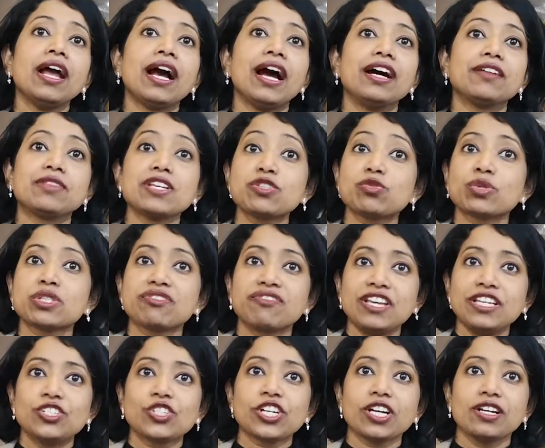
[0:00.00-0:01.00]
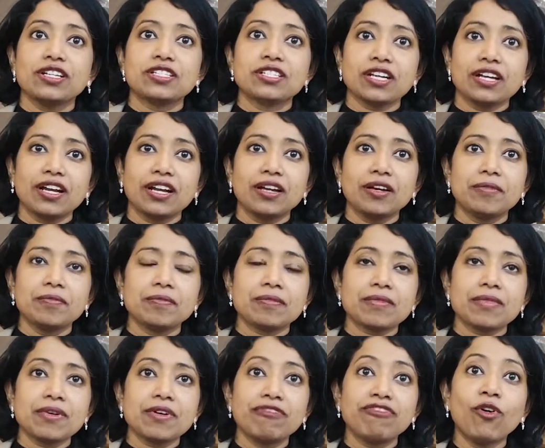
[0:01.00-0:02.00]
Uh, this was featured
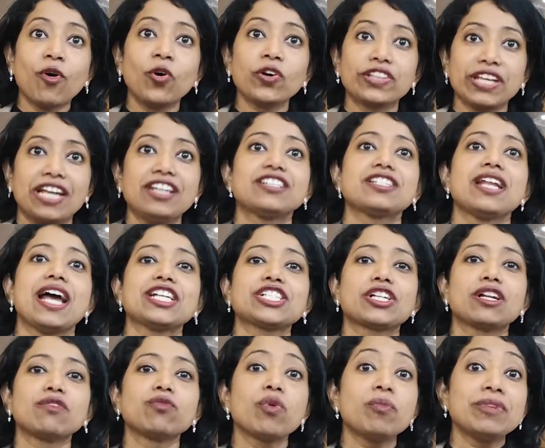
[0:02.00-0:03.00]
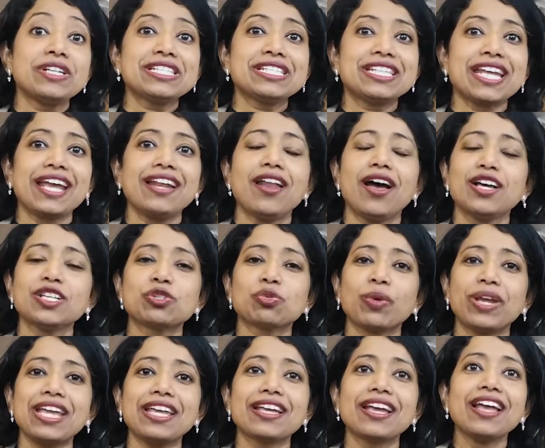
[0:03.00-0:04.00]
um, for the International Women's Day last
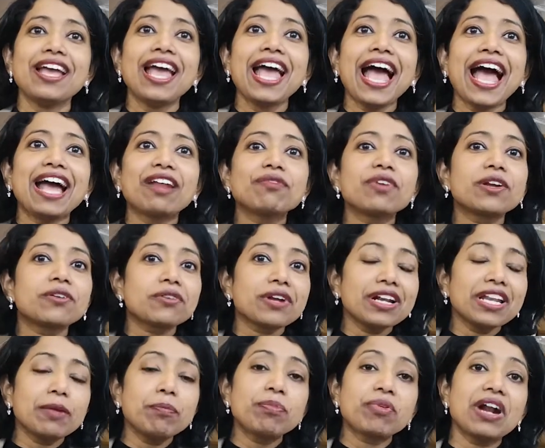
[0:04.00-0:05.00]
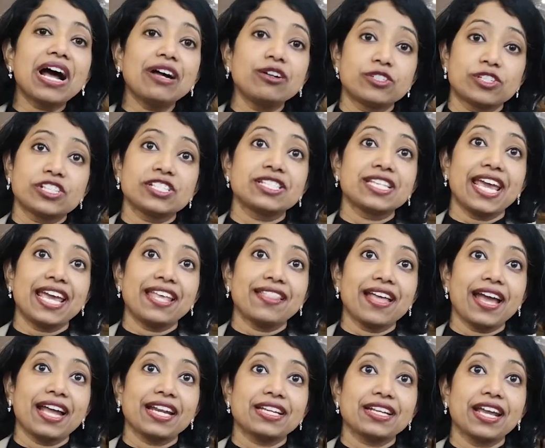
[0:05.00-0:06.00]
week, and we're really proud to say
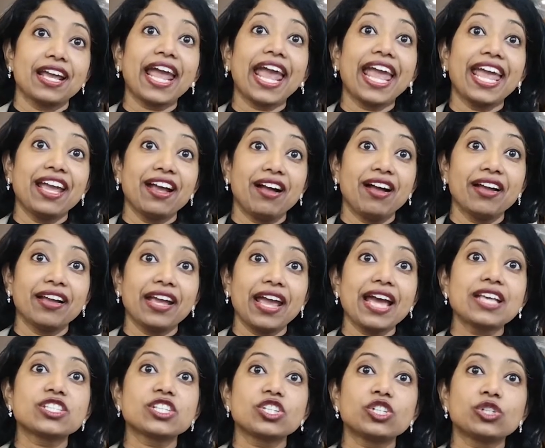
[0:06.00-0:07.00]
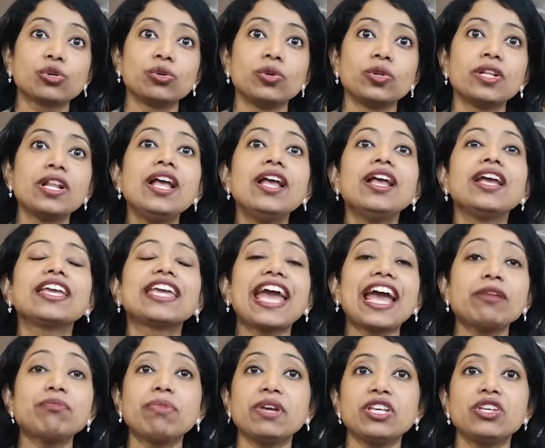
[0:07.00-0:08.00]
that AI as a tool
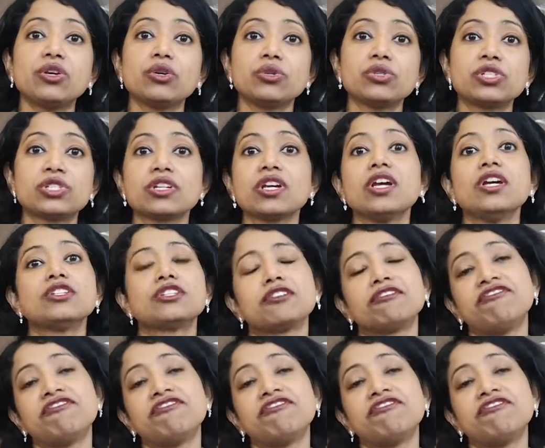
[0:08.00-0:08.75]
can be used to